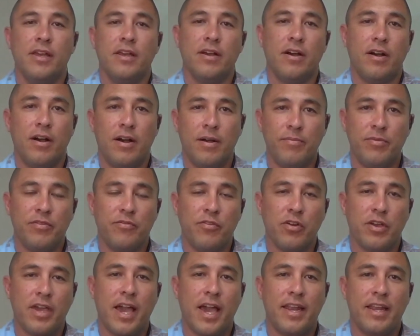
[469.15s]
the
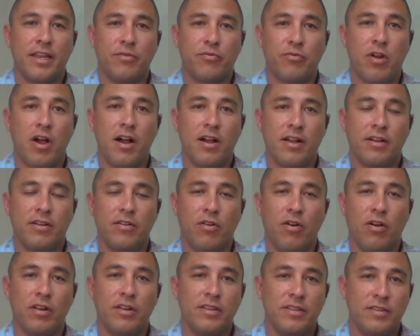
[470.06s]
volcanic rock
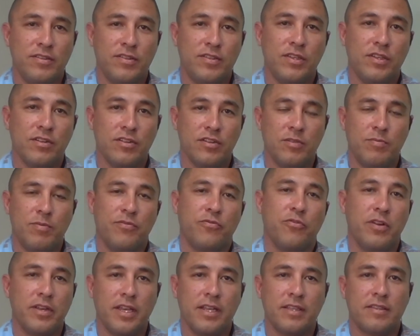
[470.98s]
all of these years
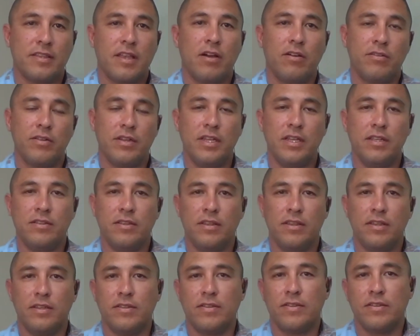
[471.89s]
before it gets down into
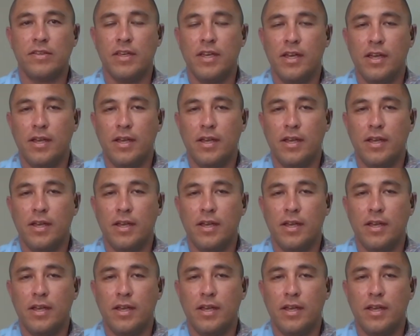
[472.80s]
this